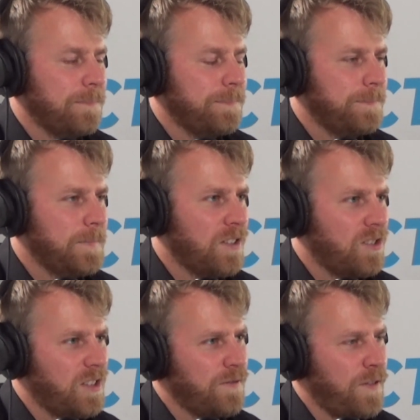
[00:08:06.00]
That's
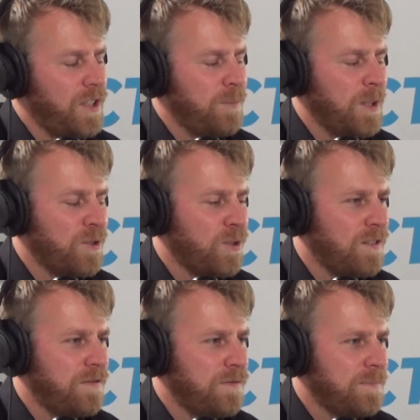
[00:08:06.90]
like a 15-minute
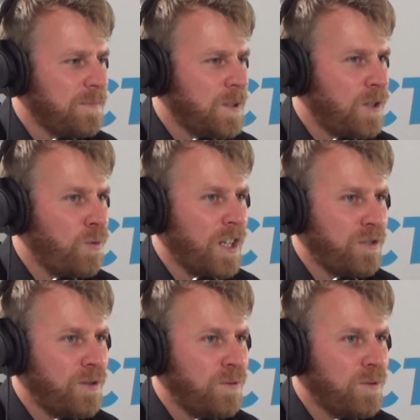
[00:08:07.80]
drive. Cool country
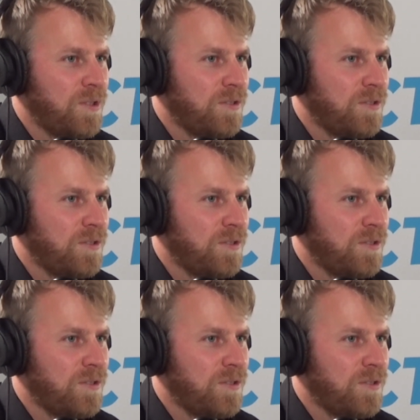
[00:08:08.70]
course.